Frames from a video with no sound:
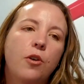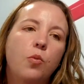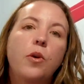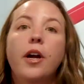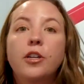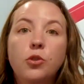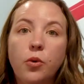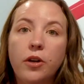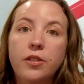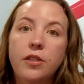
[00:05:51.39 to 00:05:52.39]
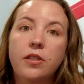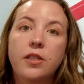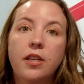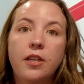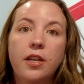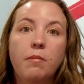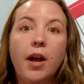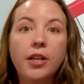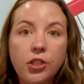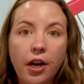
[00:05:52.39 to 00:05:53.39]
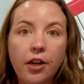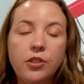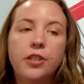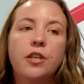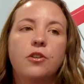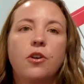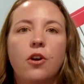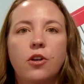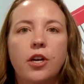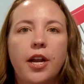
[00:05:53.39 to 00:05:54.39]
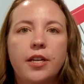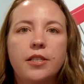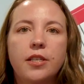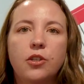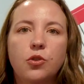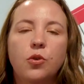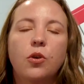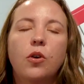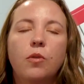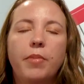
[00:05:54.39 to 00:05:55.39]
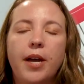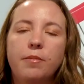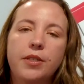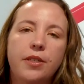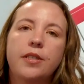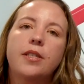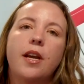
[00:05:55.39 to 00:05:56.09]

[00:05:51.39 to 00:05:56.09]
would I trust sending my child to kindergarten at Central Baptist,